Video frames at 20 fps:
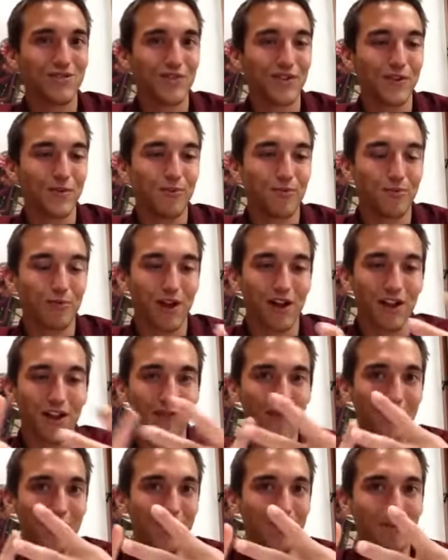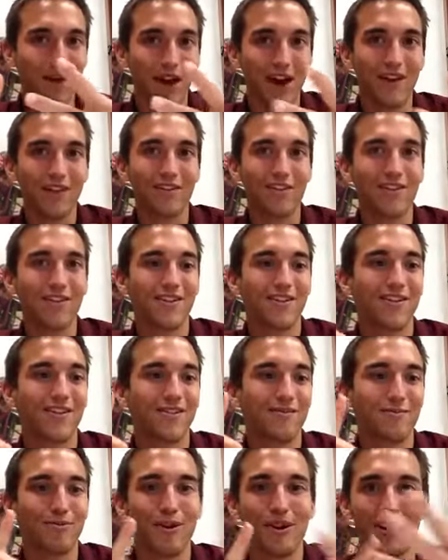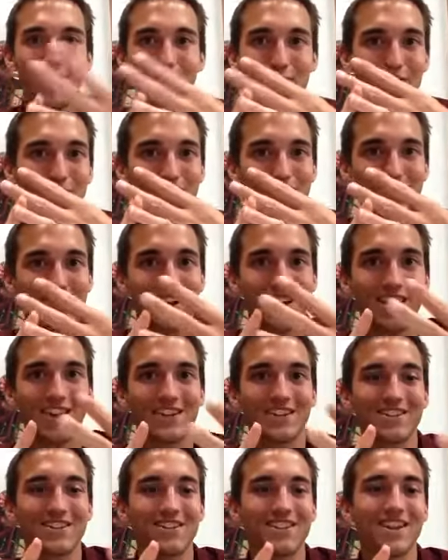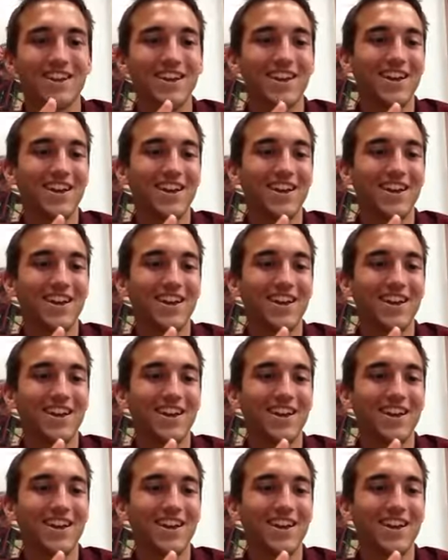you probably have one in math, you probably have one in science,